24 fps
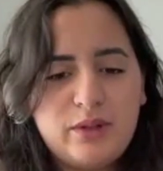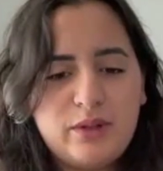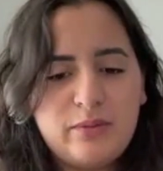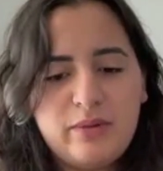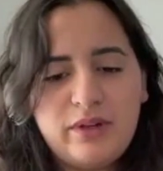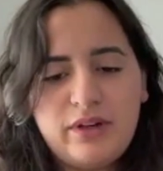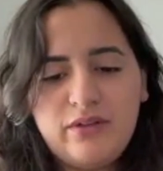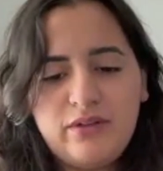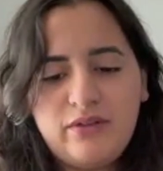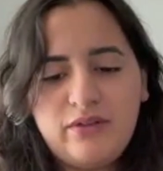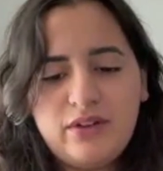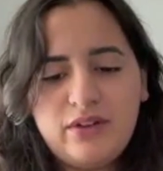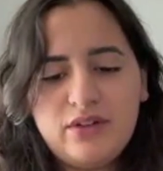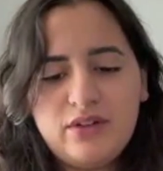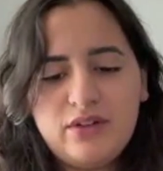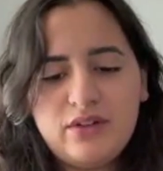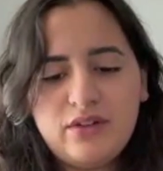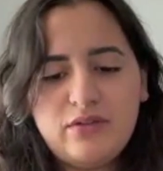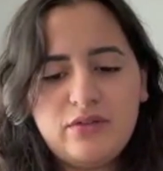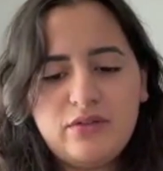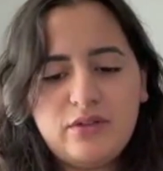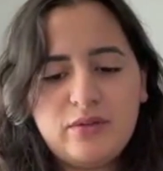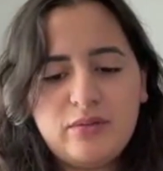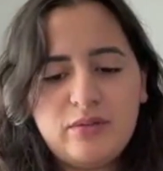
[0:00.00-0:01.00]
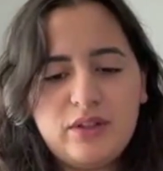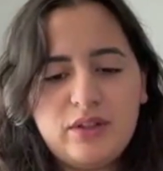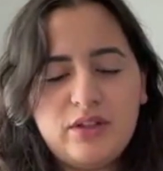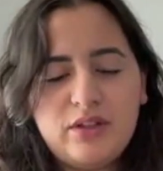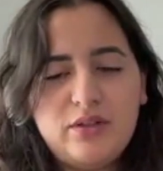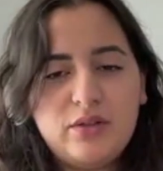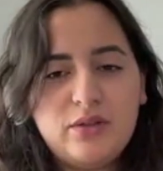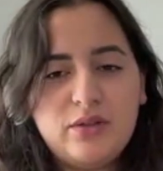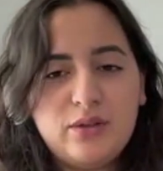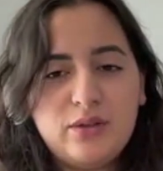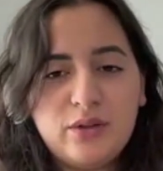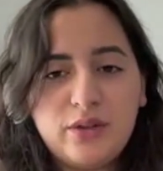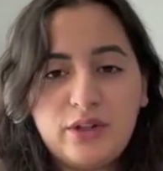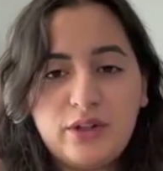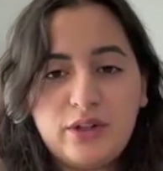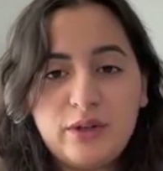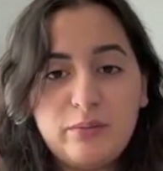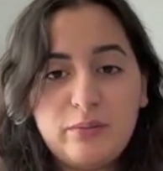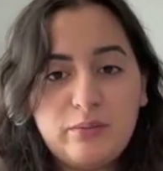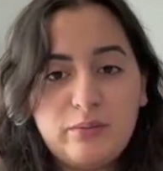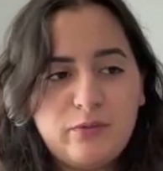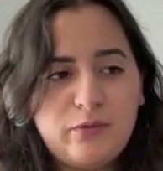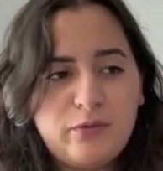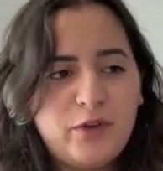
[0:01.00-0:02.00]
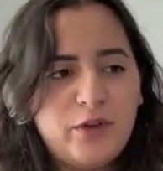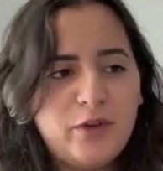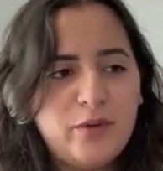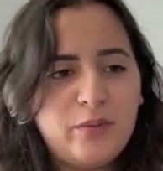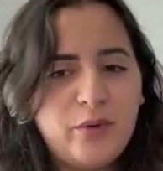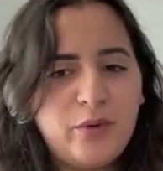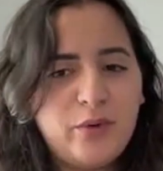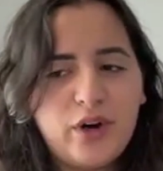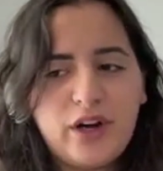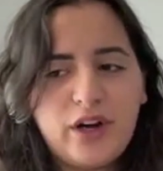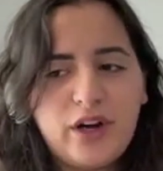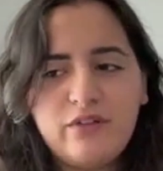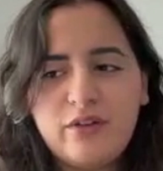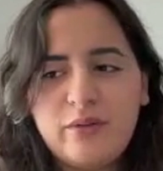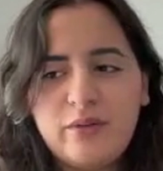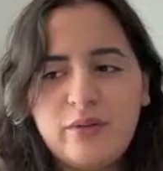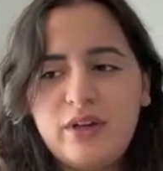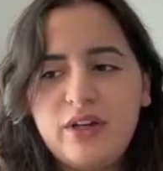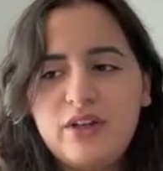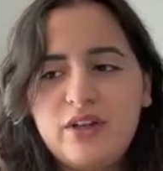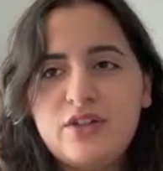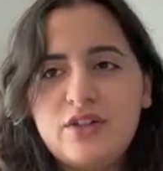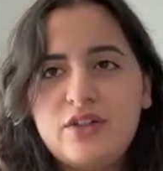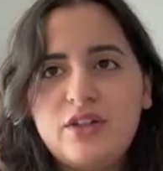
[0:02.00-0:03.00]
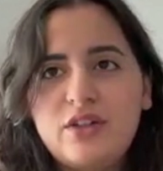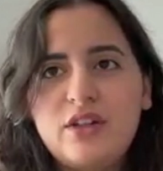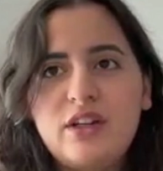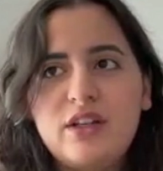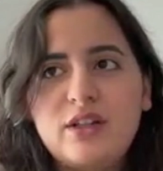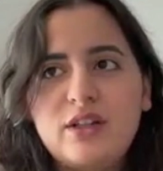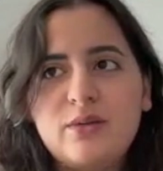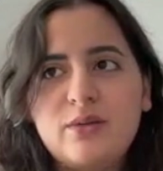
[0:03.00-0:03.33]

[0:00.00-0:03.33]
really beneficial for me to learn a few more information,